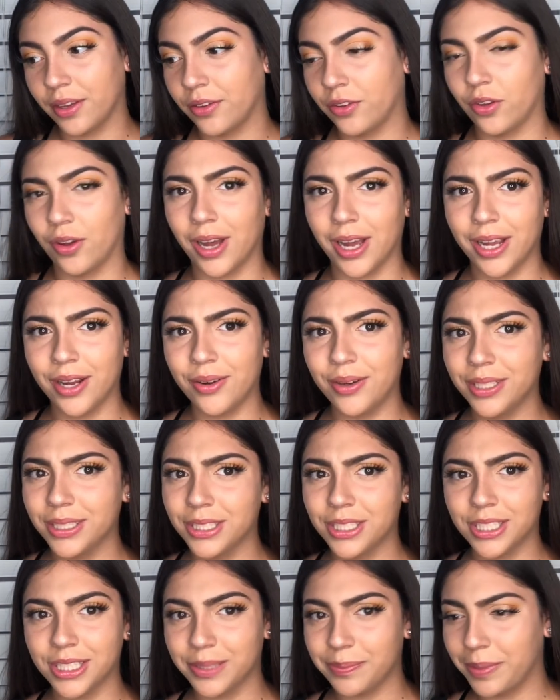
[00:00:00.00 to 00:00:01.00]
So I
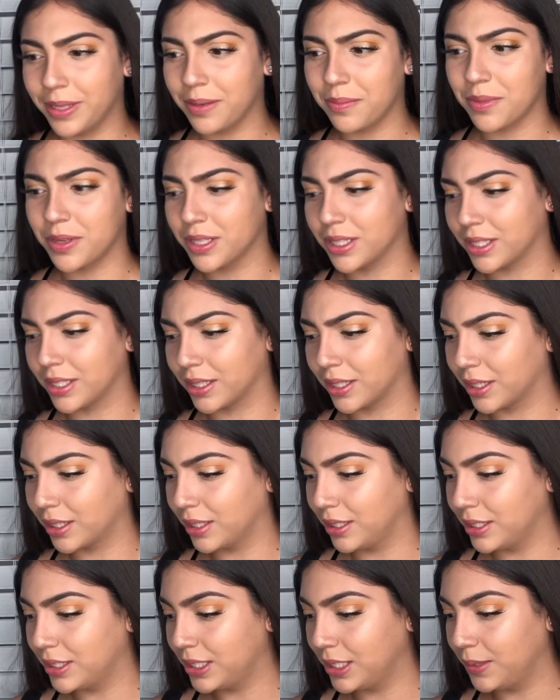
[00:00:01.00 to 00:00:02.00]
always just play music.
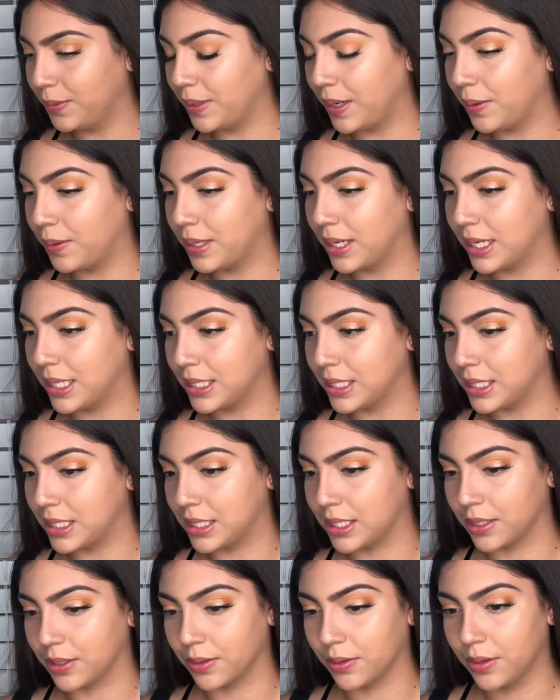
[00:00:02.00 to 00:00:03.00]
Let's see what I want to listen
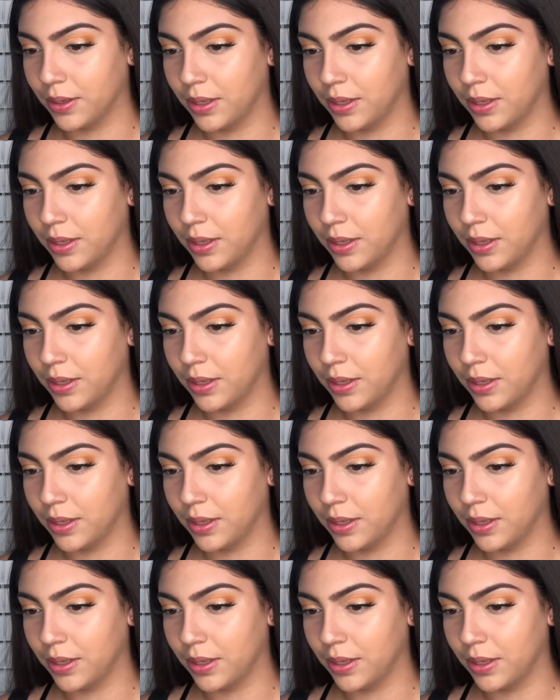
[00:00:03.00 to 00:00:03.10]
to.